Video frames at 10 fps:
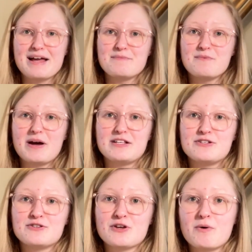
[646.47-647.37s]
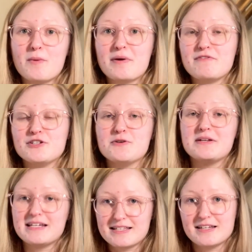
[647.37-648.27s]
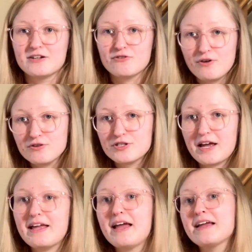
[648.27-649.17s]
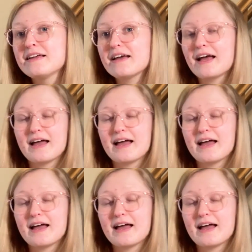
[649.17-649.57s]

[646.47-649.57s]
way to sew up if you're doing knitting and crocheting.